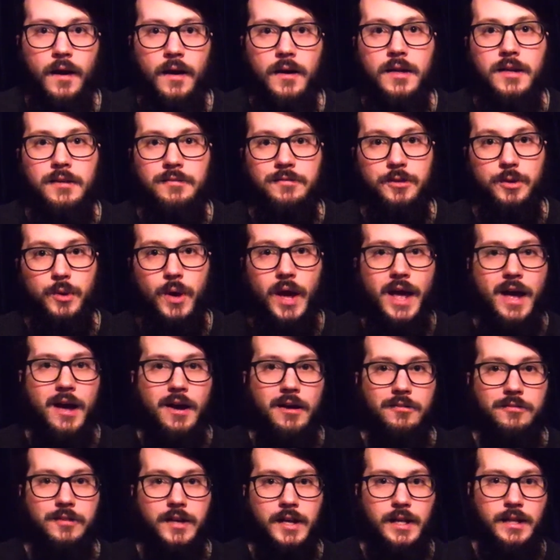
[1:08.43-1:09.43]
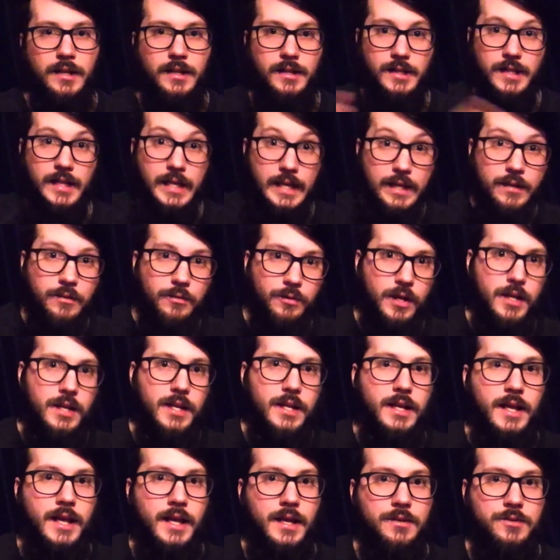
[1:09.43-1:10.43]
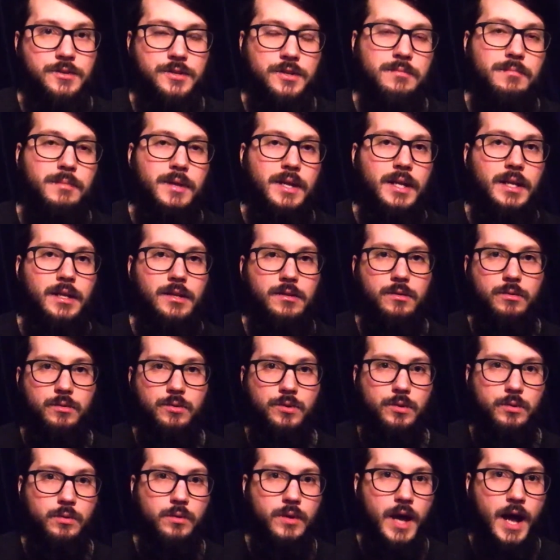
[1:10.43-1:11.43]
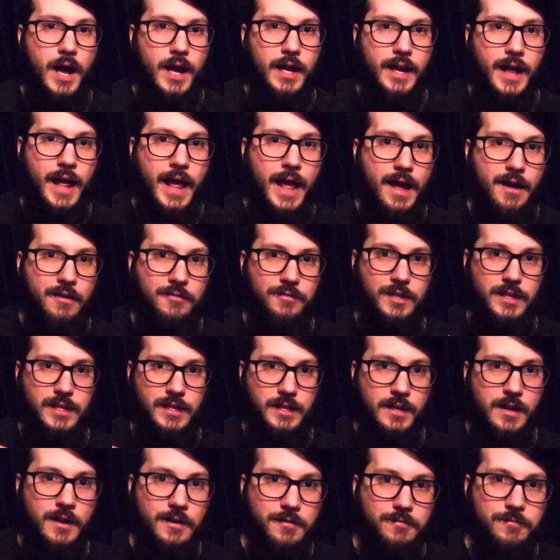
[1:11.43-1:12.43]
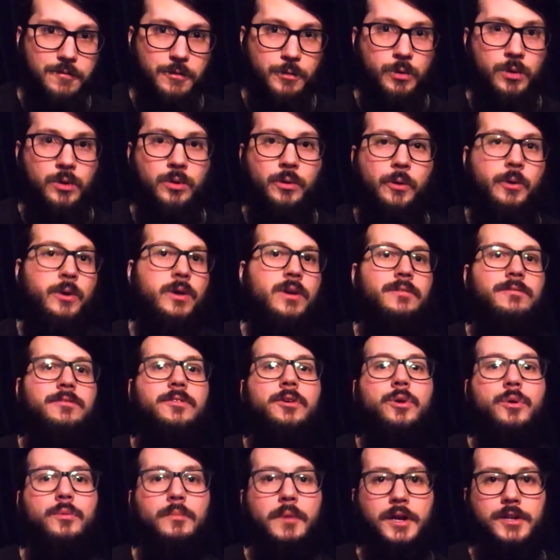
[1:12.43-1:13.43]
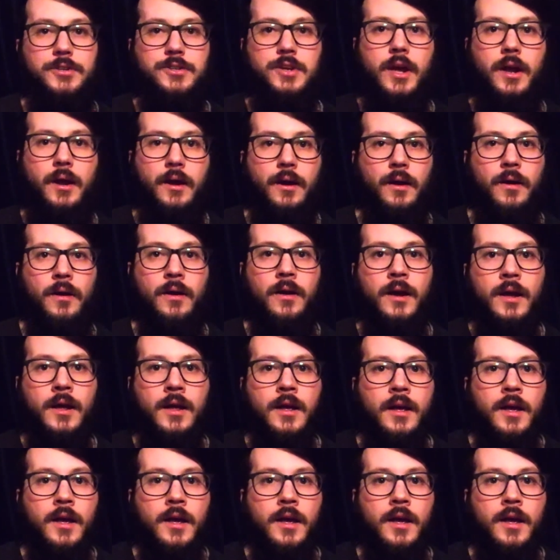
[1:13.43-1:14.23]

If you have a lean running engine, meaning you do not have enough fuel or you have too much air,